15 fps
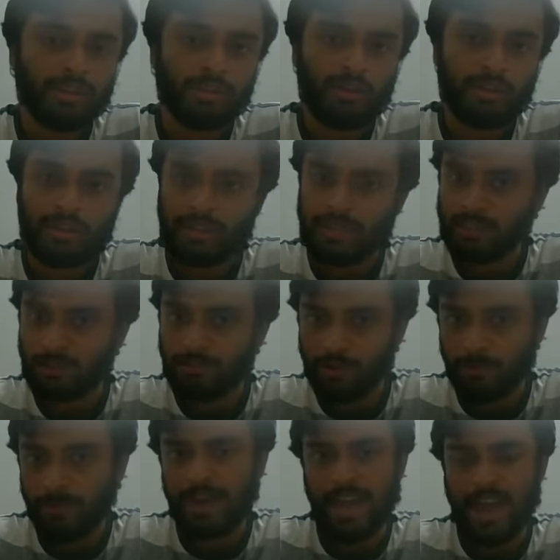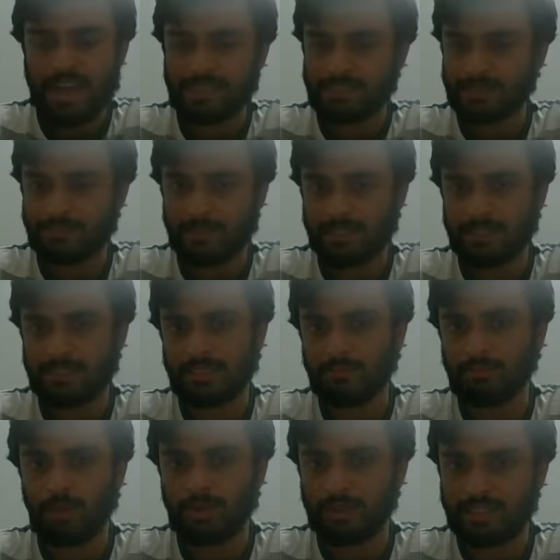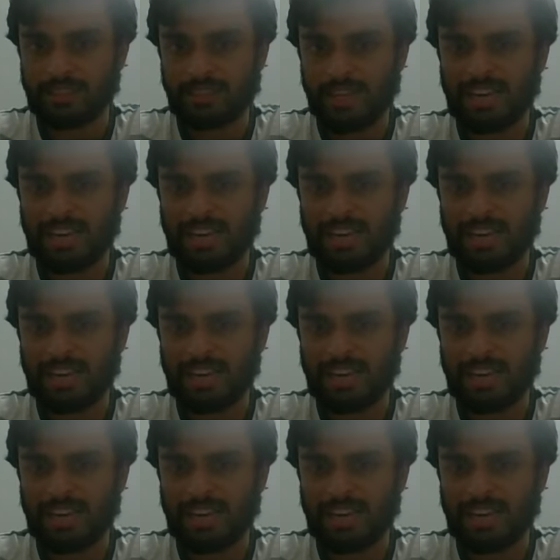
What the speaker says: tolerate the women activities in politics,